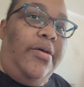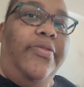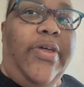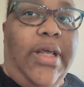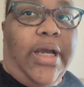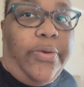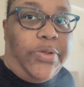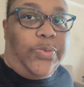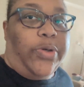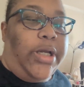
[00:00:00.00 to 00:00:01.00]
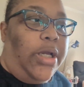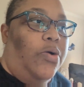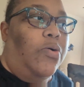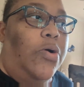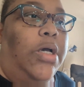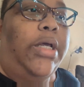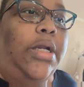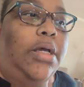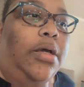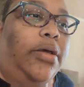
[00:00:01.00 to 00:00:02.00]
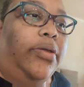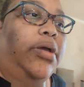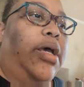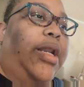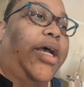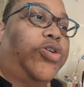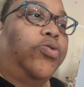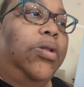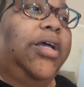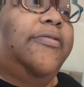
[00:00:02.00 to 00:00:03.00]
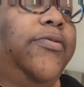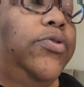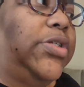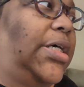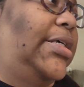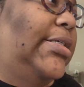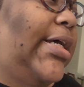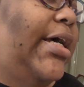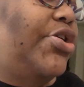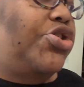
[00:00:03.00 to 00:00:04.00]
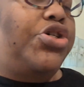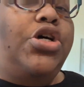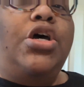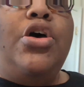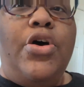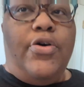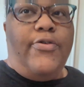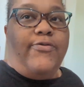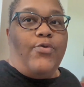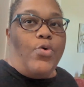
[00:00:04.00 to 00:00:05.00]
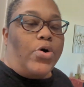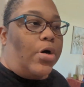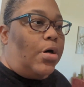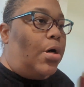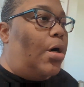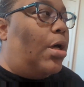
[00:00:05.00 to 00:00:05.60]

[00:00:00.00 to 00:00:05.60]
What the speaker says: then I was working on an actual like full-size sketch for